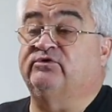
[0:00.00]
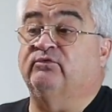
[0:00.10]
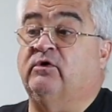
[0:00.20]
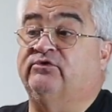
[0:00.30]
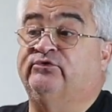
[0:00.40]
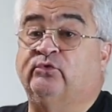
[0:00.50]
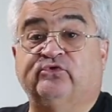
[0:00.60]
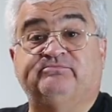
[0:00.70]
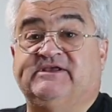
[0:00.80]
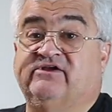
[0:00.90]
DeWalt
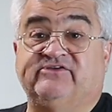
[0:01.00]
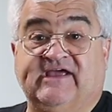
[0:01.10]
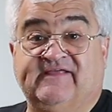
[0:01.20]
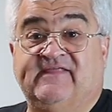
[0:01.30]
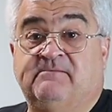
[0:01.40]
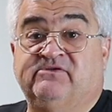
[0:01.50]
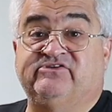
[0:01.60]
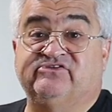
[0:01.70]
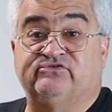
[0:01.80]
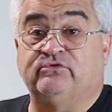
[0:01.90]
tools because it had that
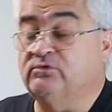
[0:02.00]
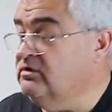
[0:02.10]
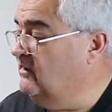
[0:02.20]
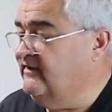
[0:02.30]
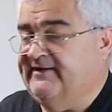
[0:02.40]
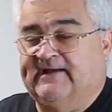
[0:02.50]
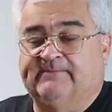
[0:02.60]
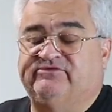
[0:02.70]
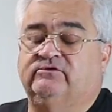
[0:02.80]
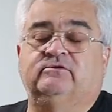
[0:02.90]
missing screw?
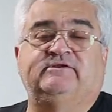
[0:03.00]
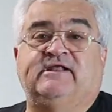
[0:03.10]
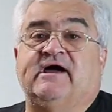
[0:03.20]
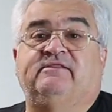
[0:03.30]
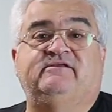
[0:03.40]
Absolutely not.